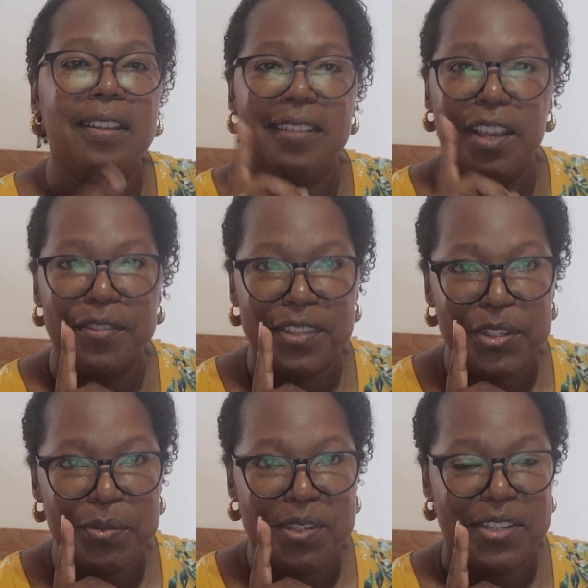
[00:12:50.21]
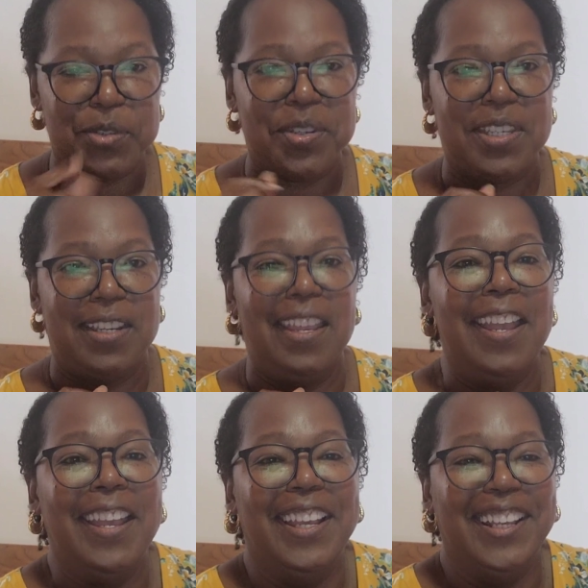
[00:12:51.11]
Now, this was interesting.
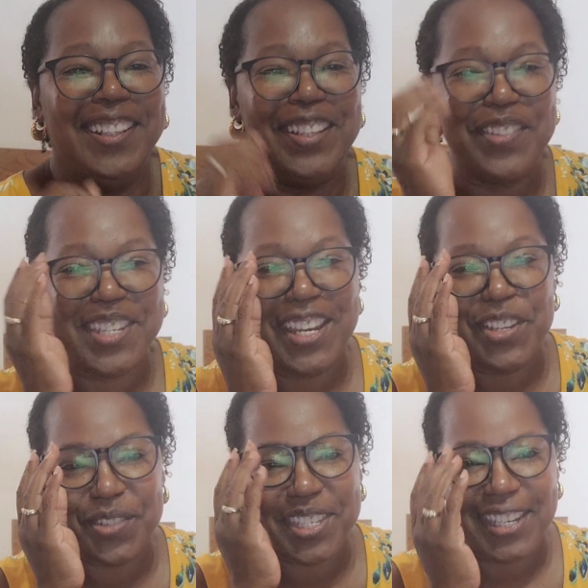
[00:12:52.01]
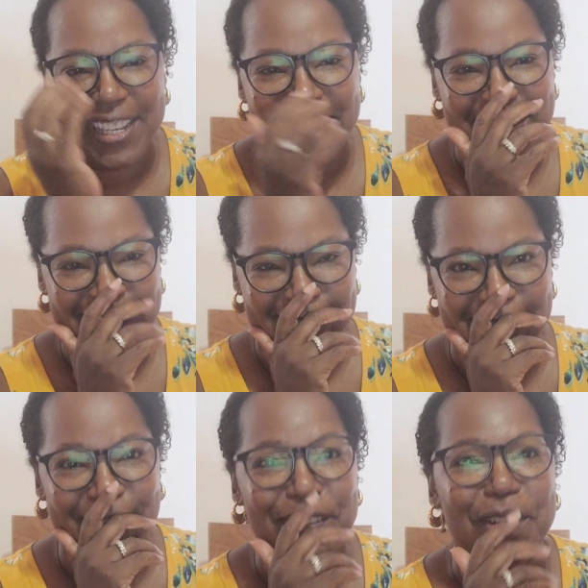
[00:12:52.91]
There was an interesting
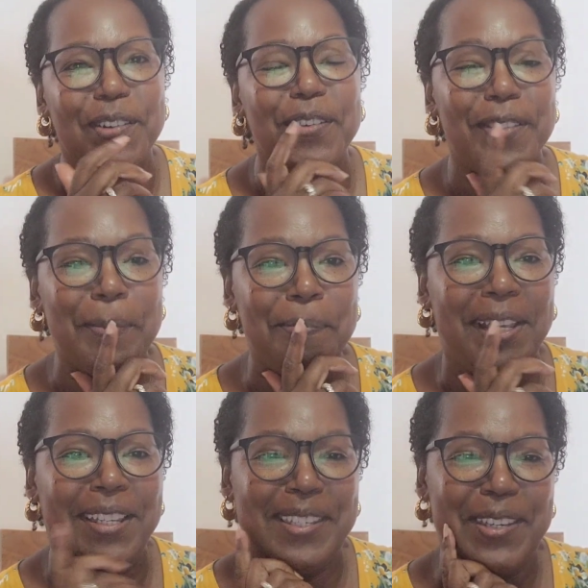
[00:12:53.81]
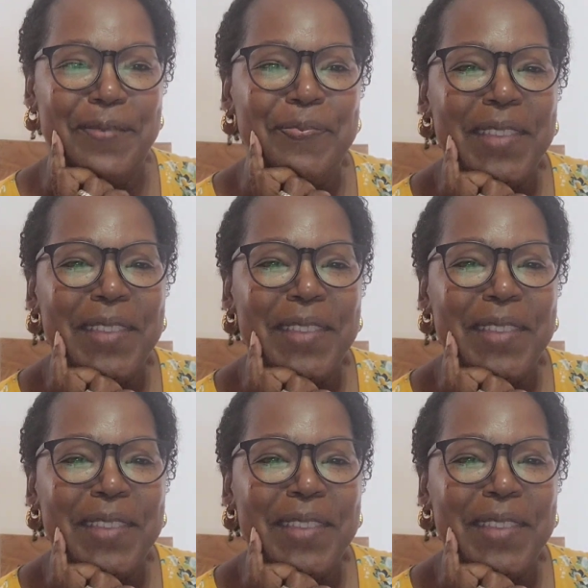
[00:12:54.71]
incident that occurred on the bus.